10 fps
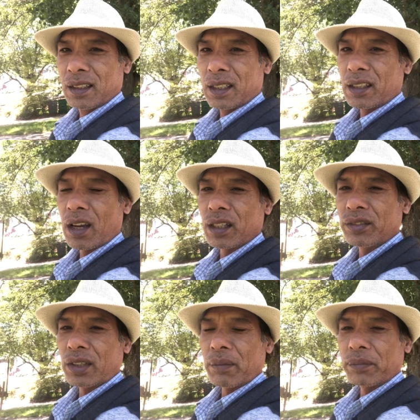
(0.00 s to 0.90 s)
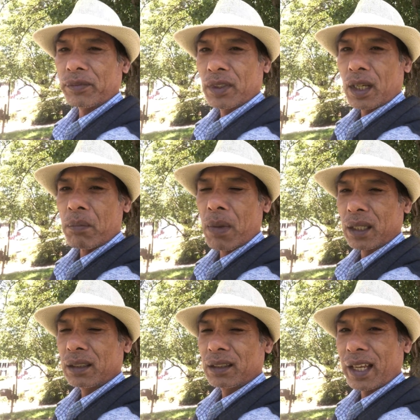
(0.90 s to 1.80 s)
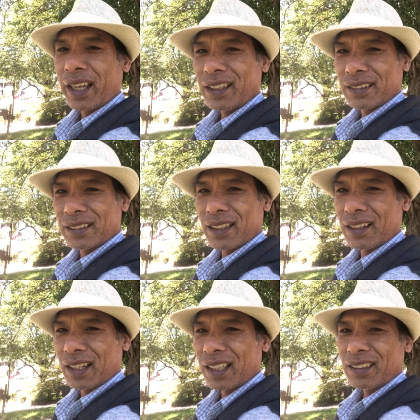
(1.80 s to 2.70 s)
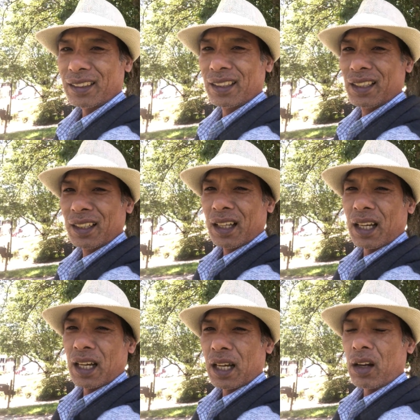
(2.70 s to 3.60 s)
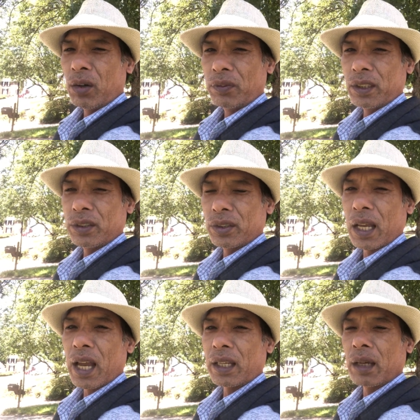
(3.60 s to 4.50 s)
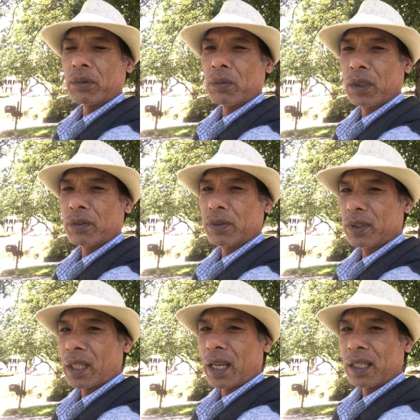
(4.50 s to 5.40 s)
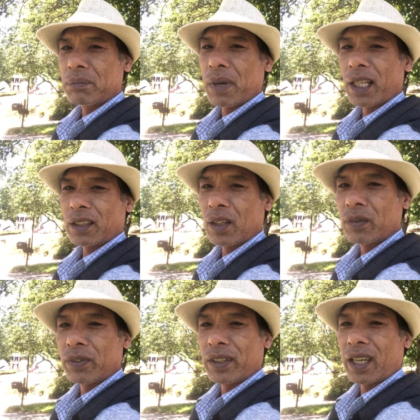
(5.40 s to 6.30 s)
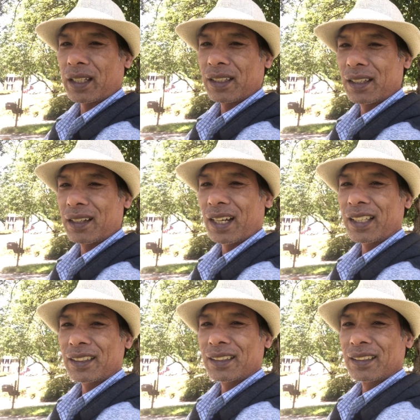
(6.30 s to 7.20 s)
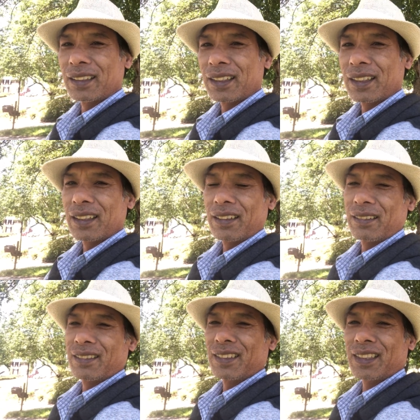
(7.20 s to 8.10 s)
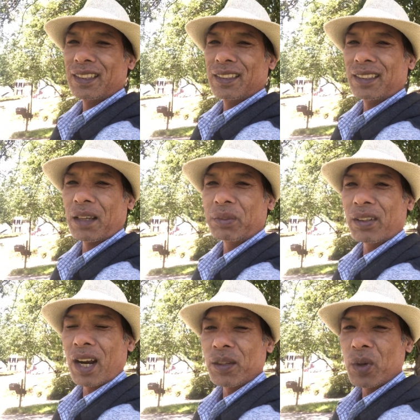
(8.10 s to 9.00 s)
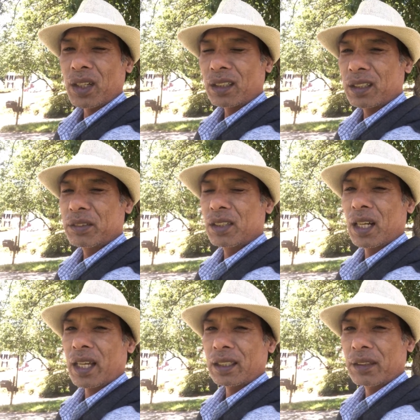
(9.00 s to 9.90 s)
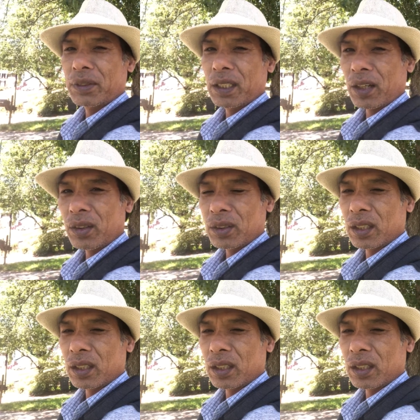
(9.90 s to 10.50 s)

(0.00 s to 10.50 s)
the concept of Mother Day, all right? Uh, hopefully you guys have a wonderful day, but don't forget, all right? Subscribe one if you like this video,